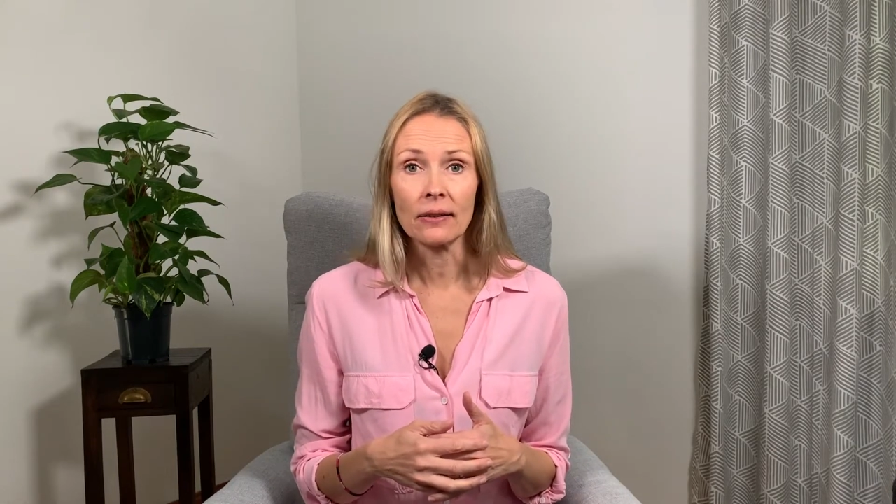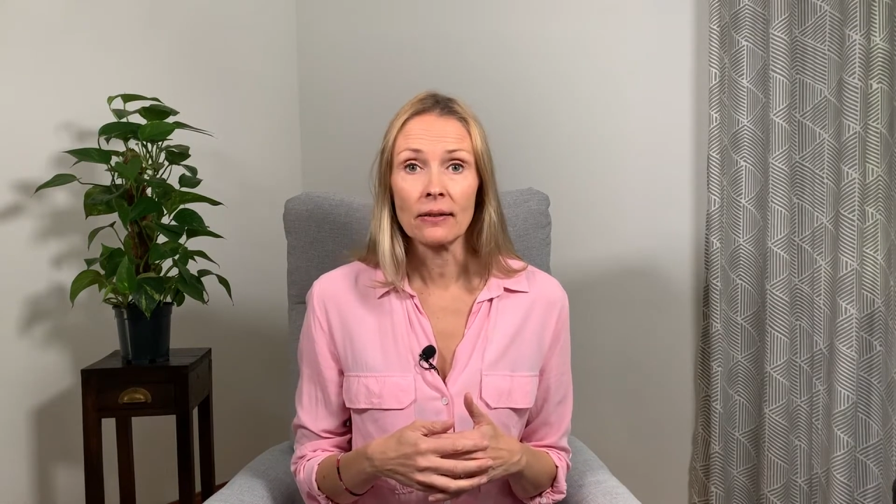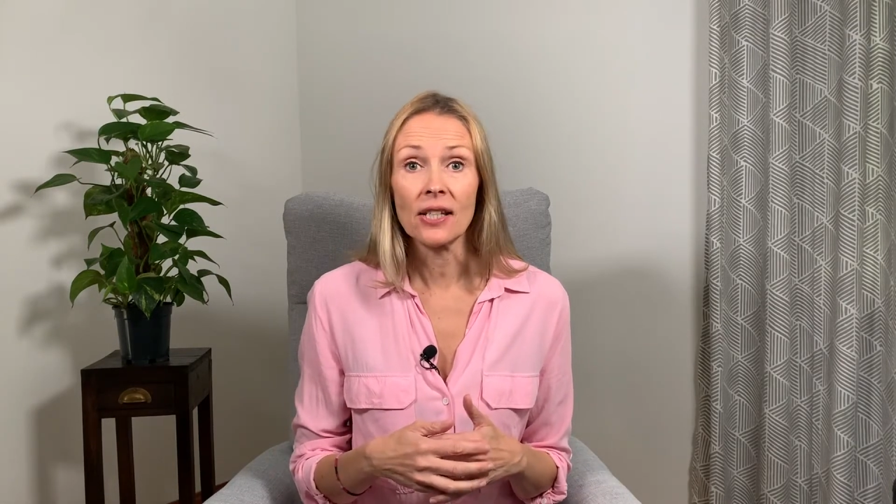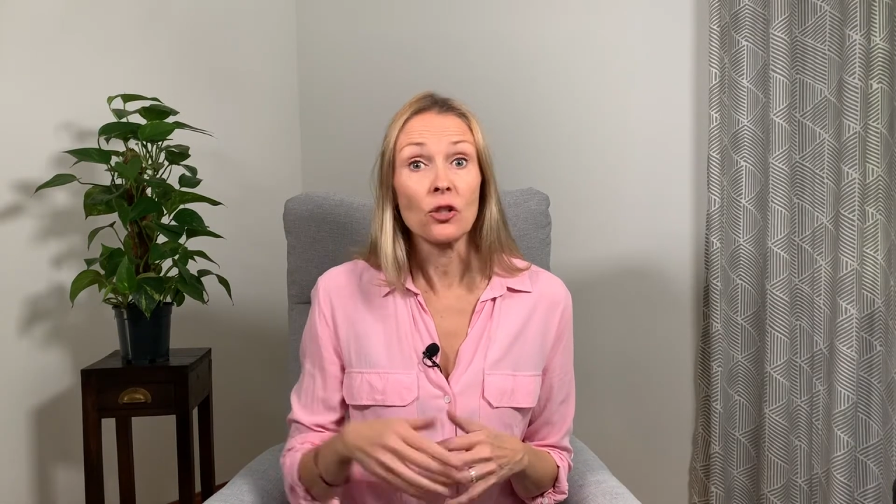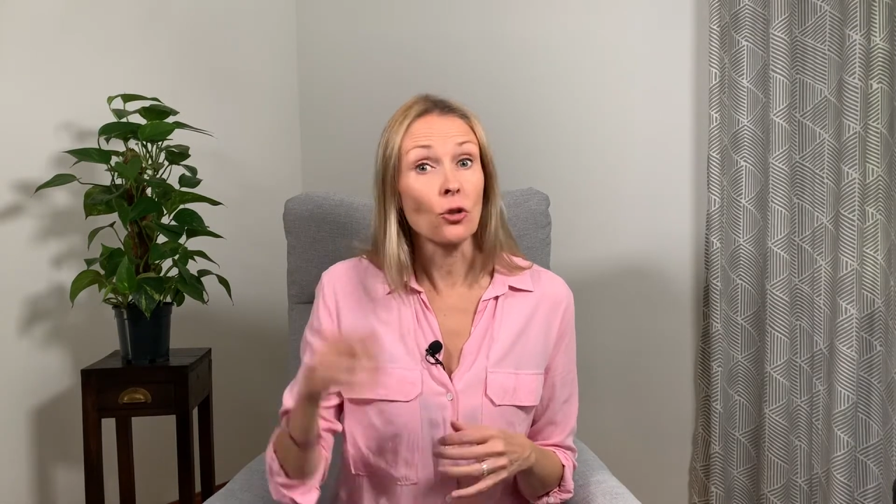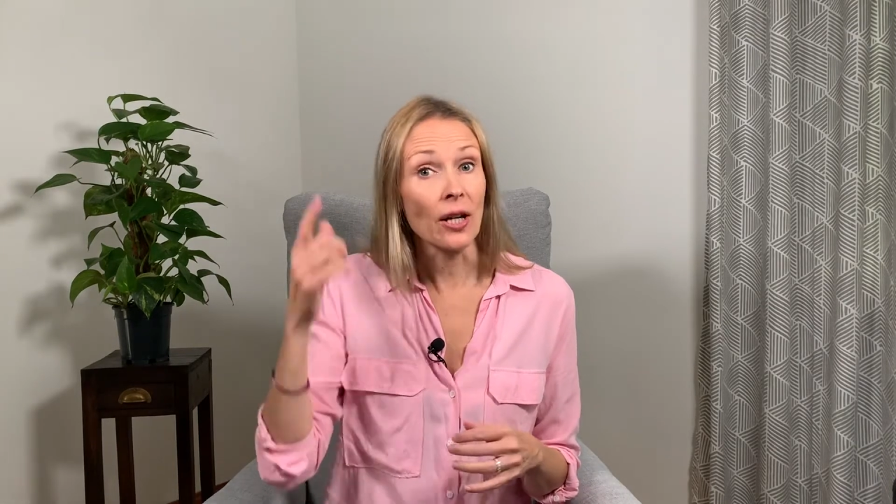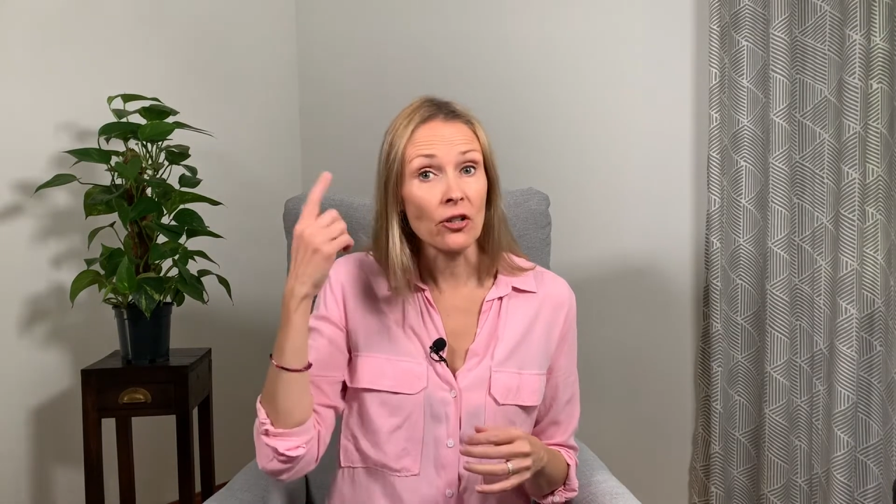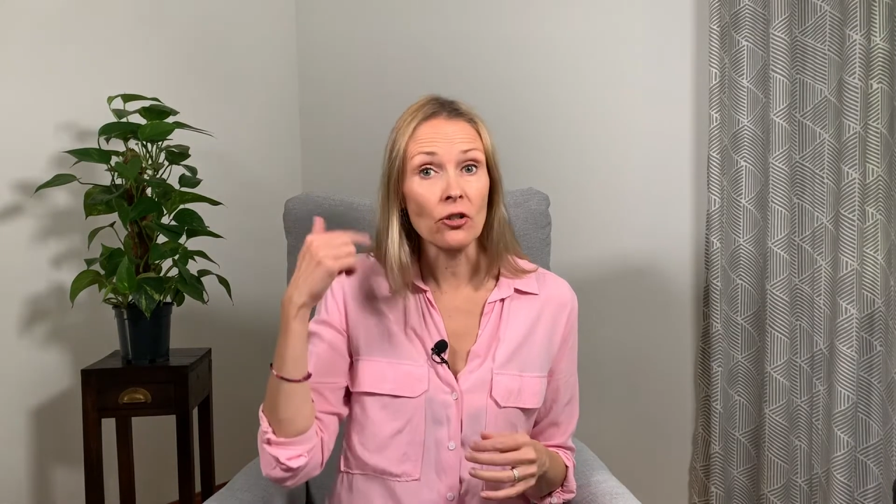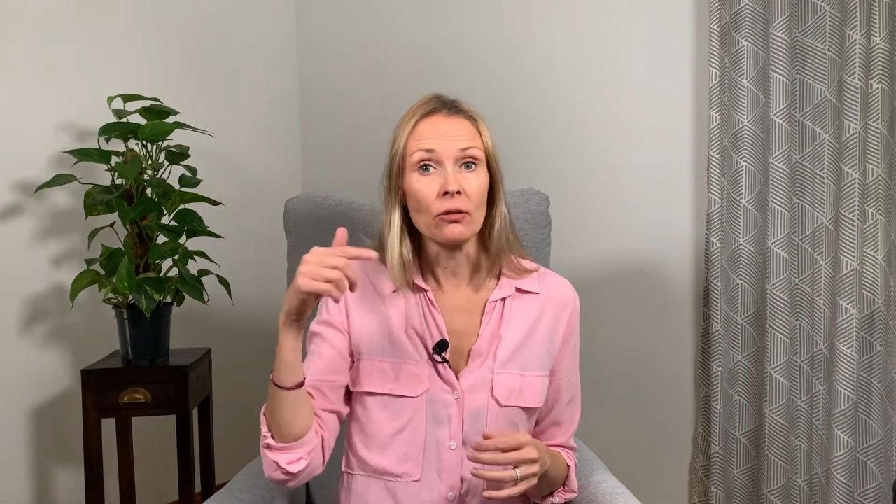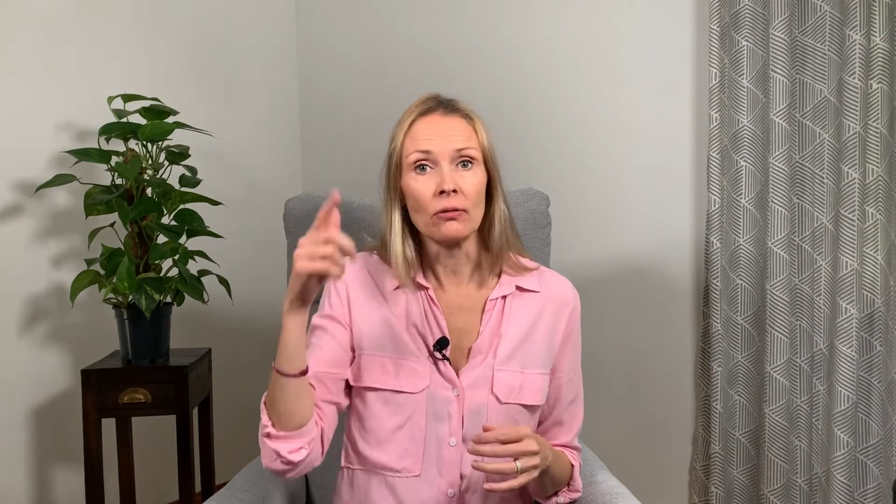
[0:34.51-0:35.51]

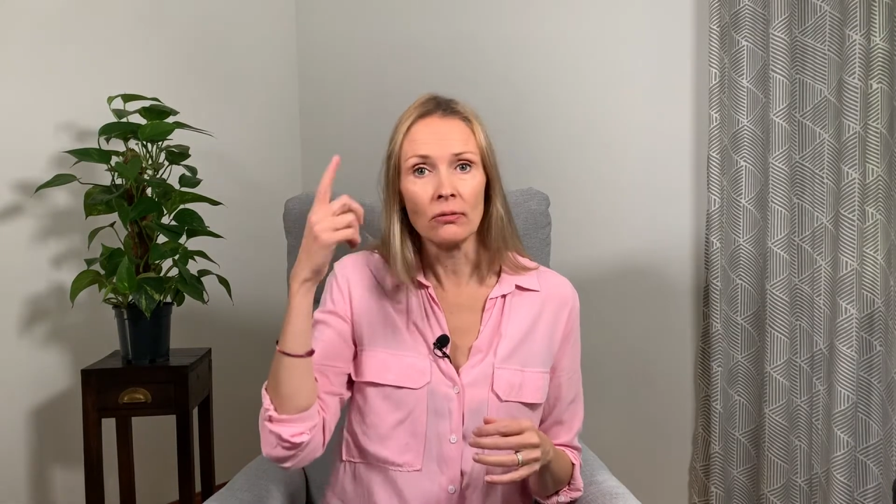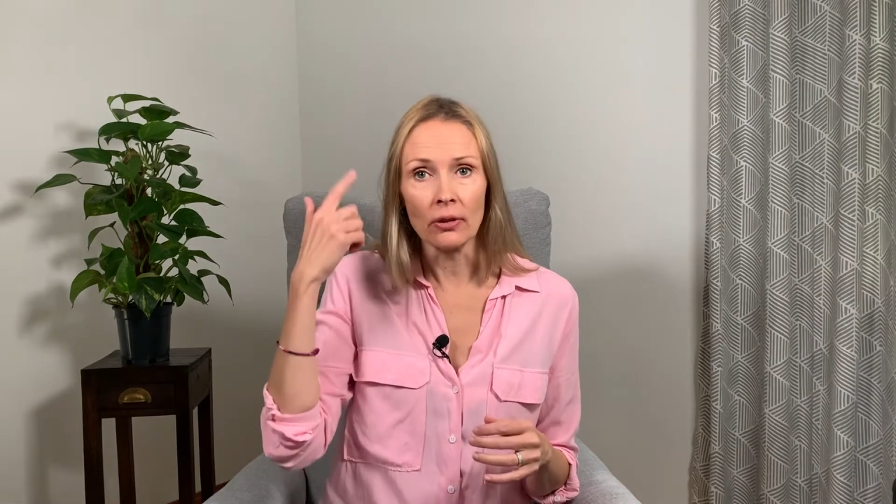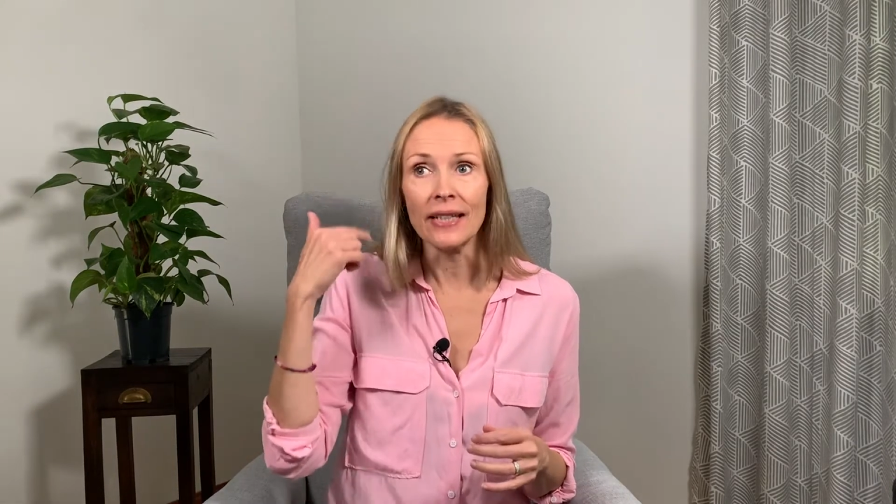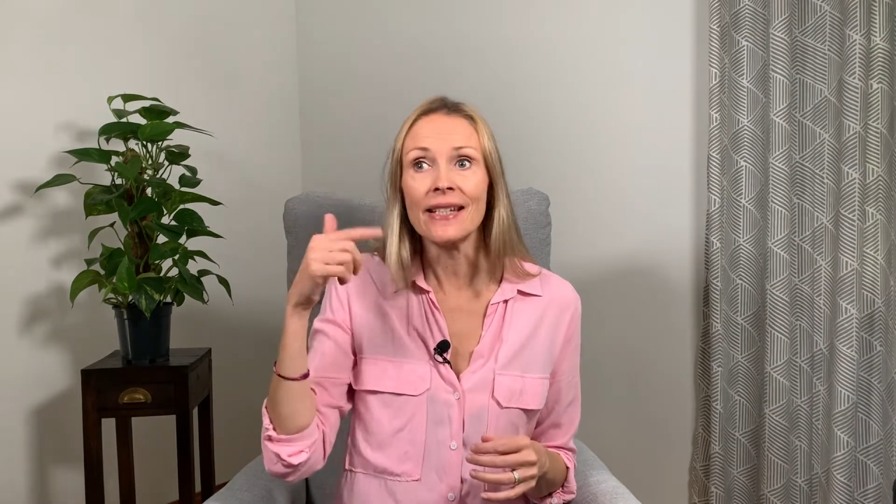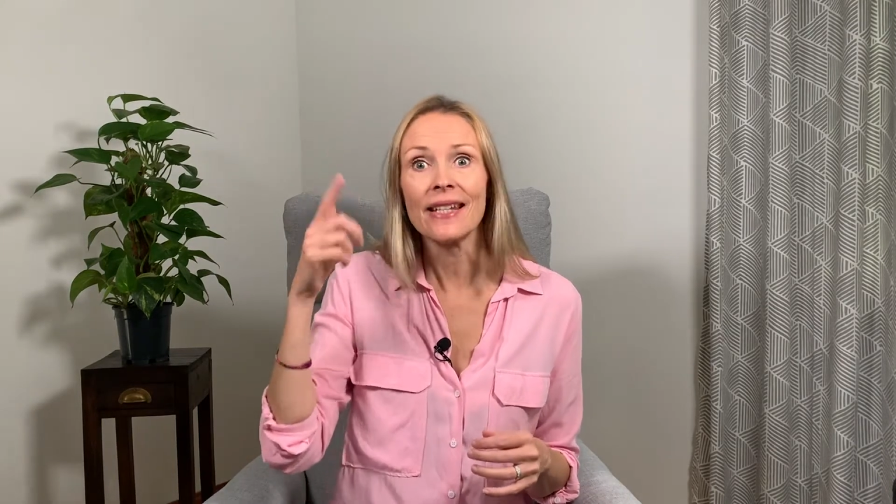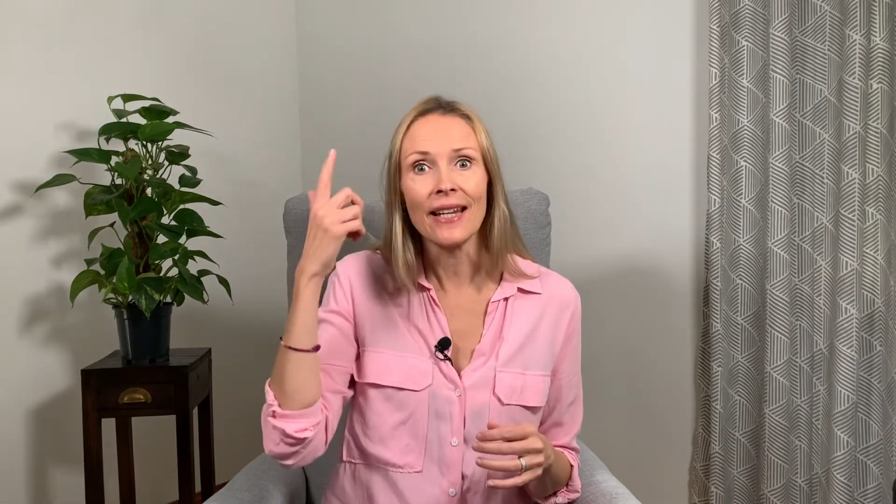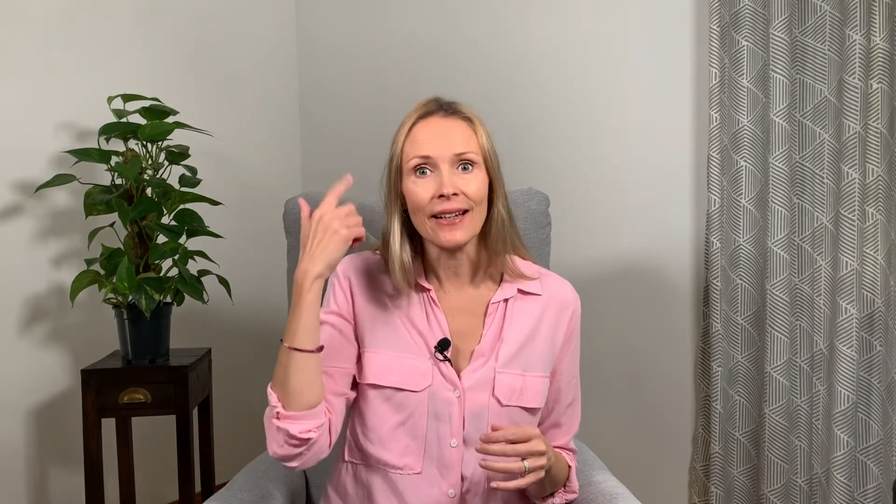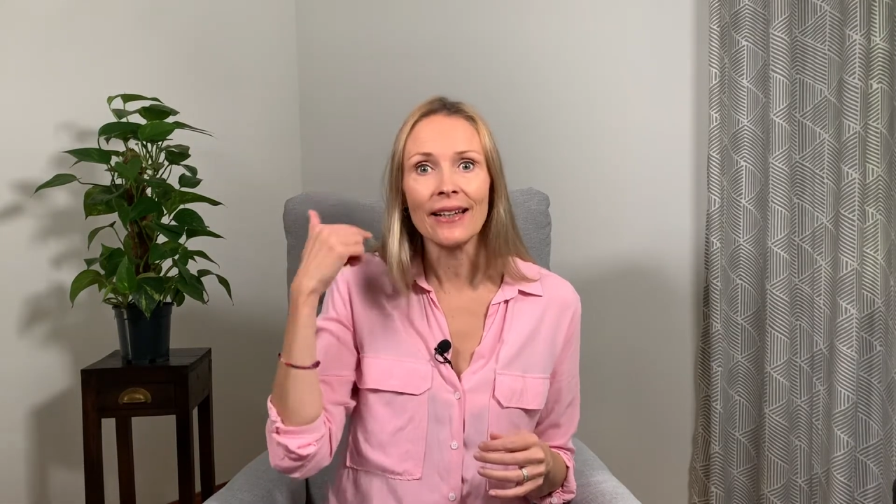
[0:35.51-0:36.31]
situation or incident